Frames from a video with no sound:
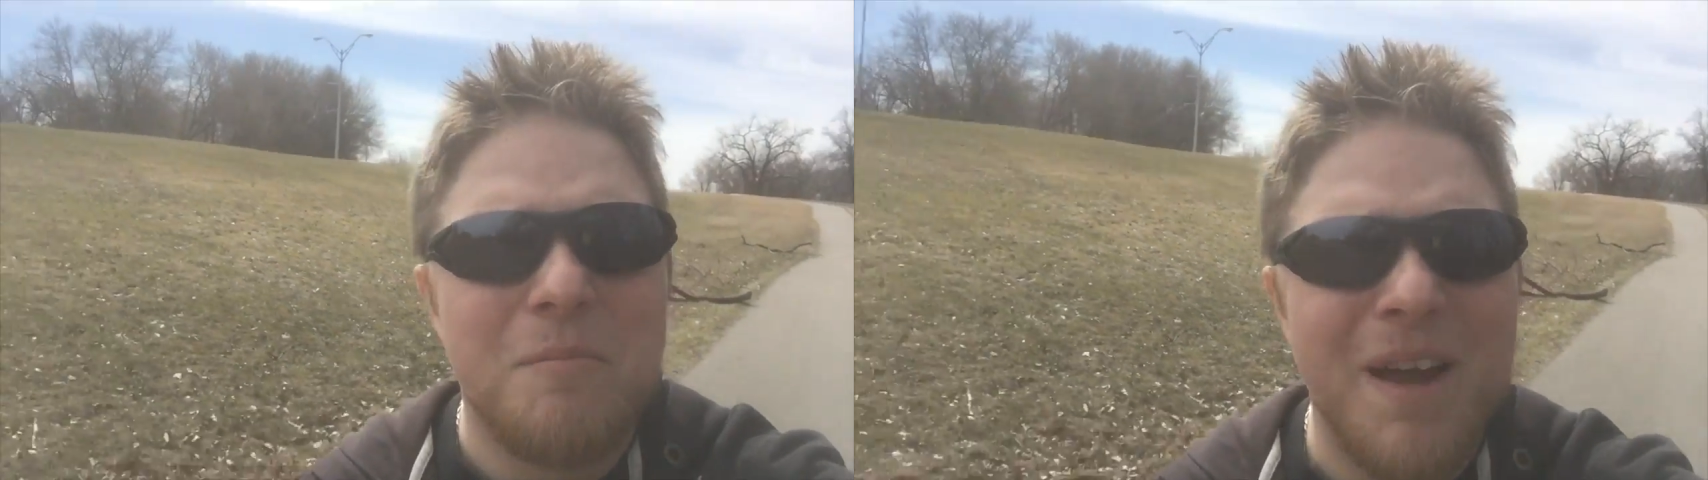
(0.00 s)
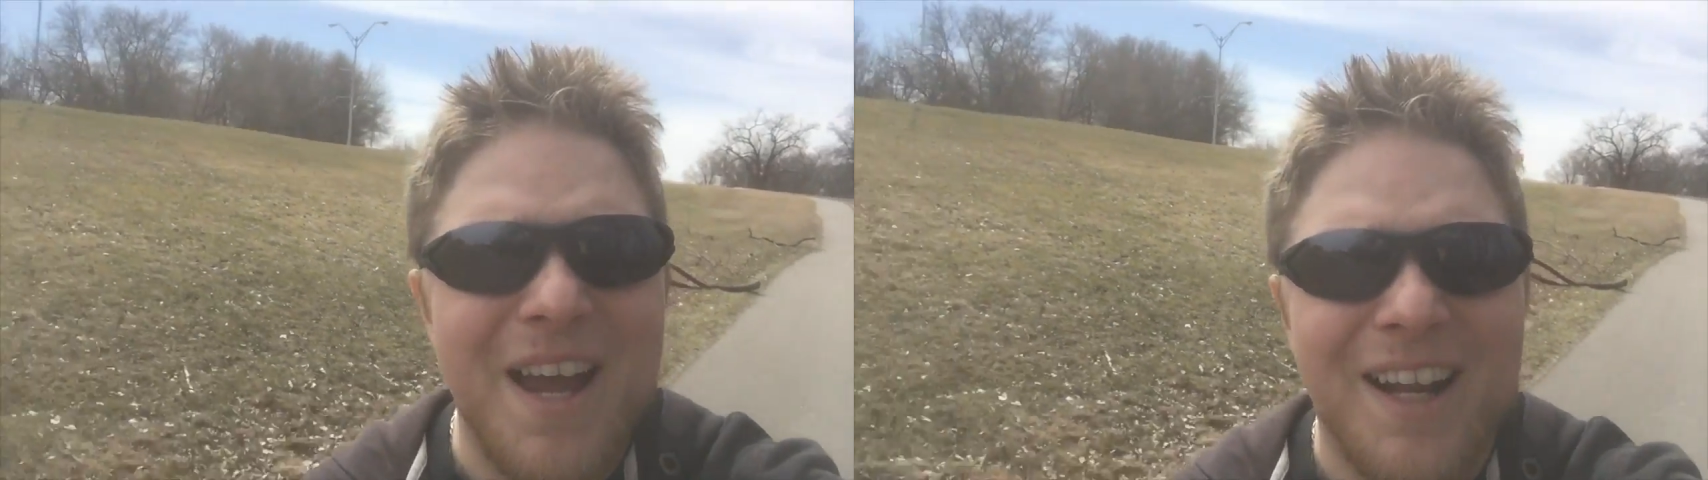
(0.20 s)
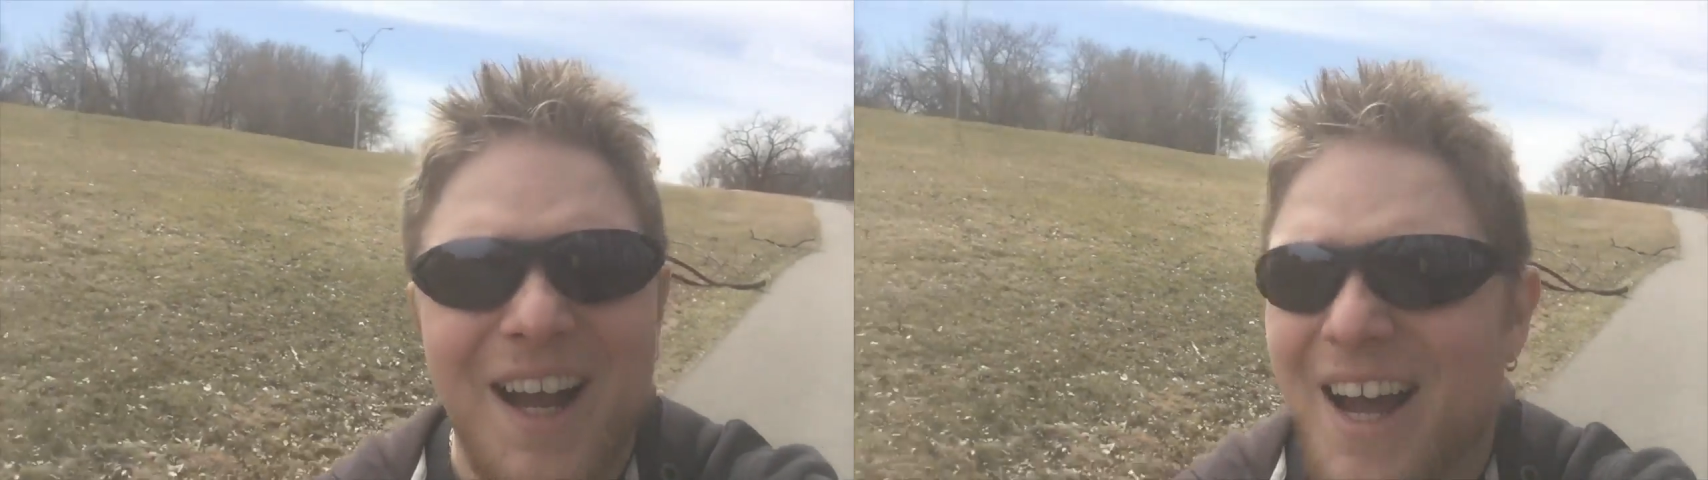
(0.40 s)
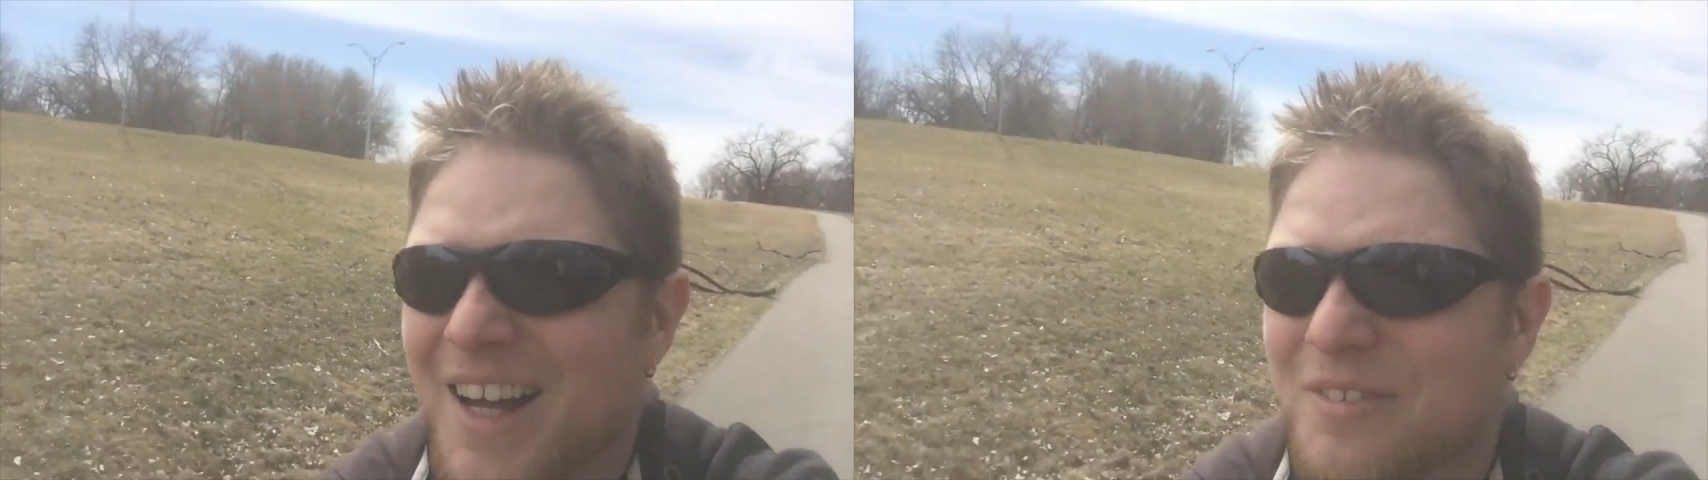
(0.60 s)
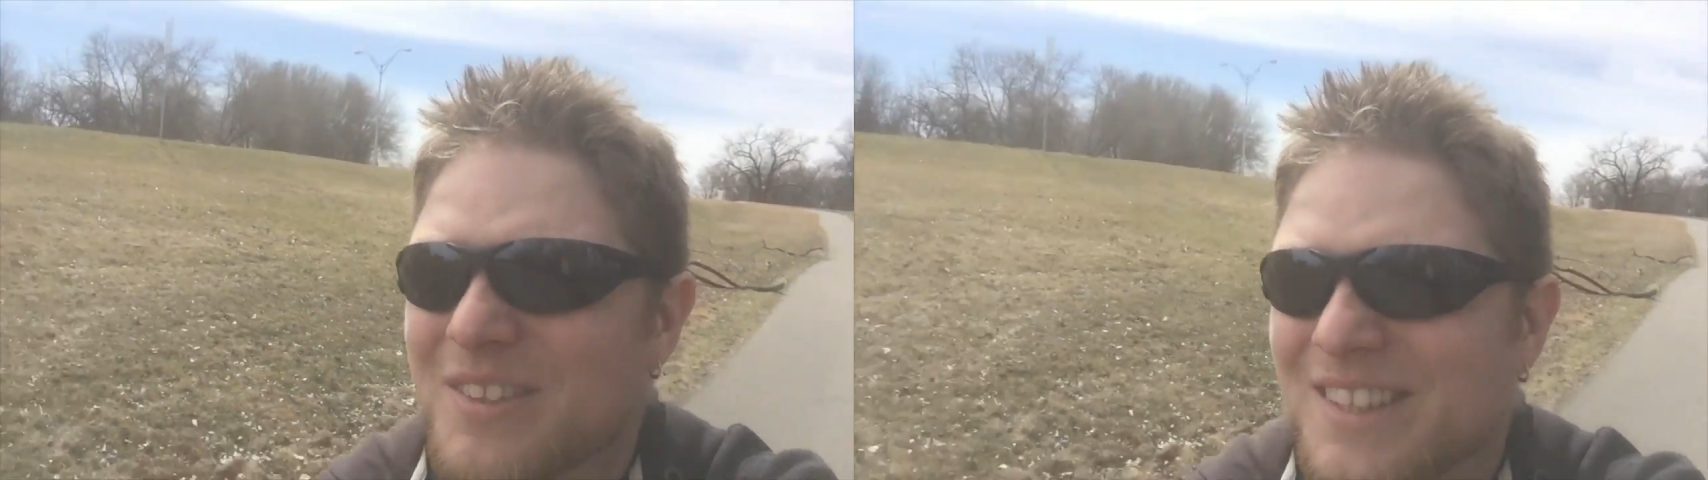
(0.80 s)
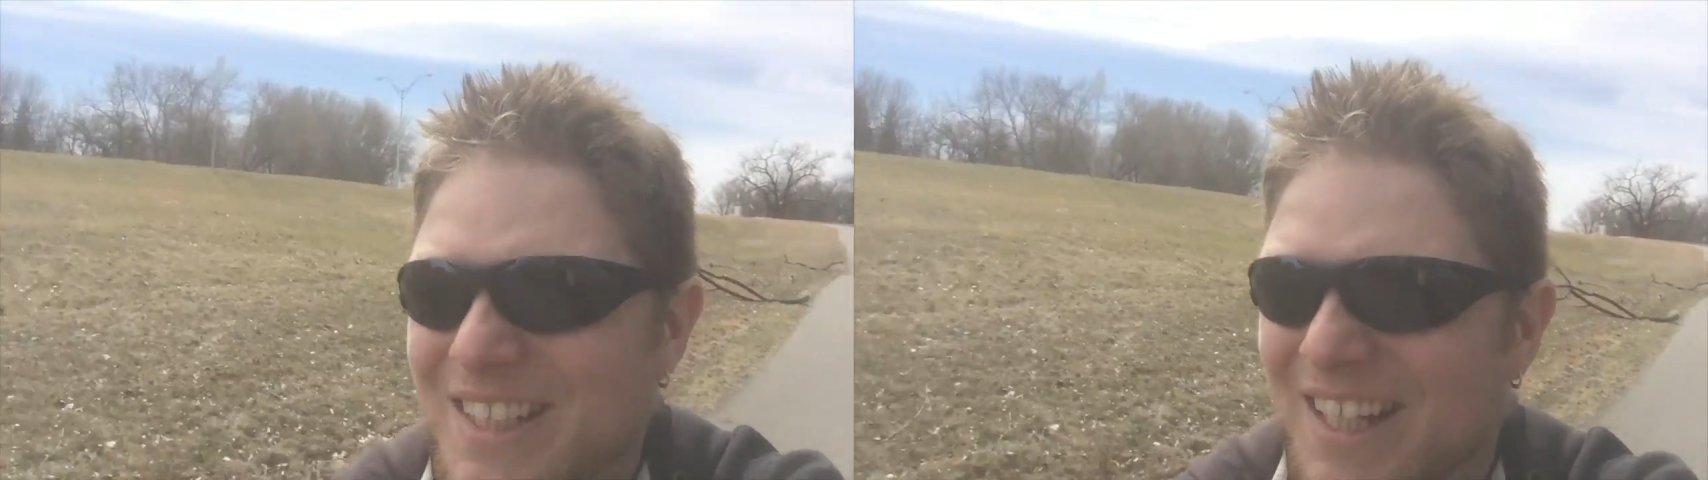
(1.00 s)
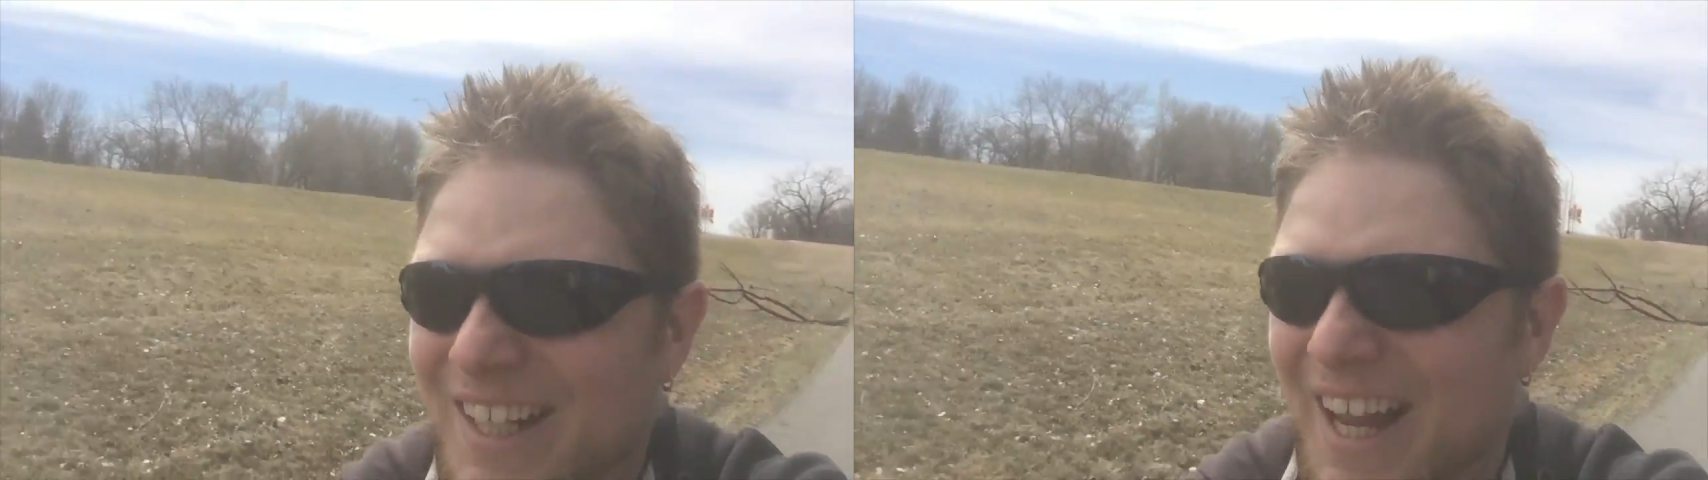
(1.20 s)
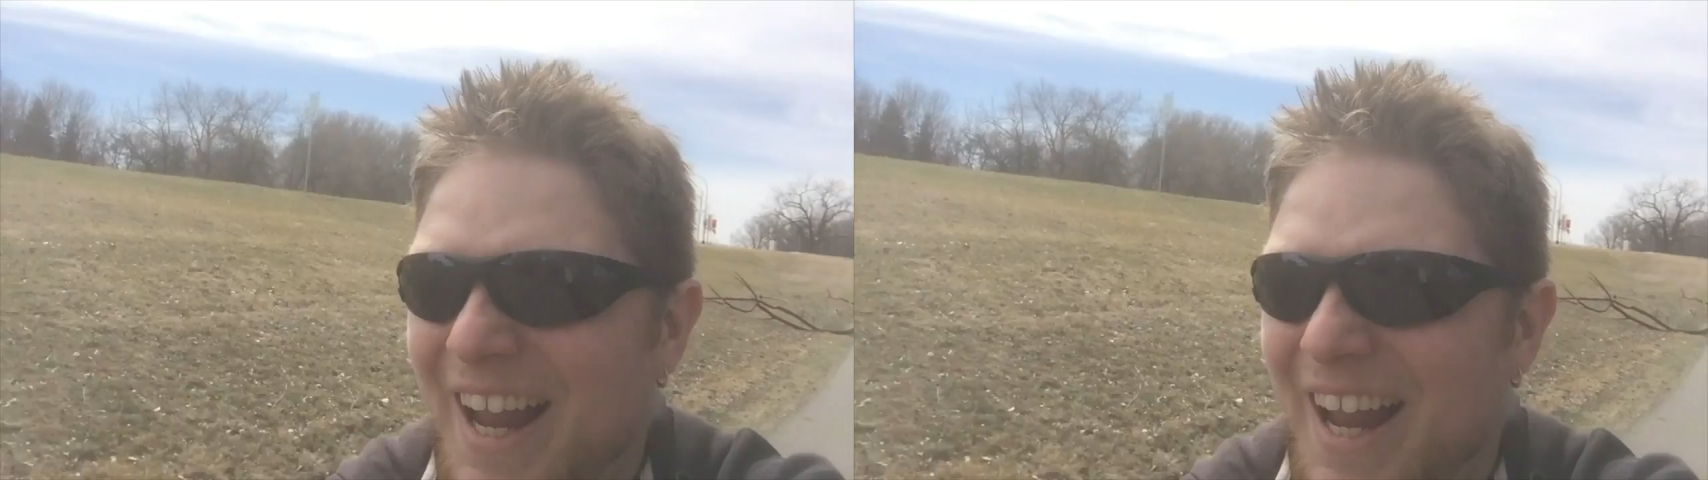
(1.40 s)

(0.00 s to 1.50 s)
Man, I am seeing